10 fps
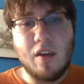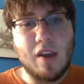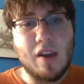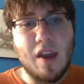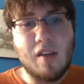
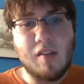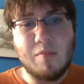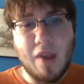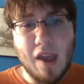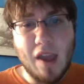a gaze
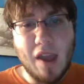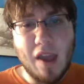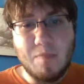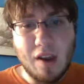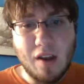blank
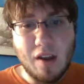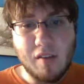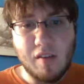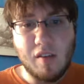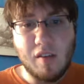and
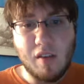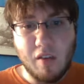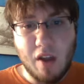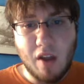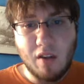pitiless as the
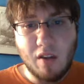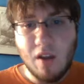sun,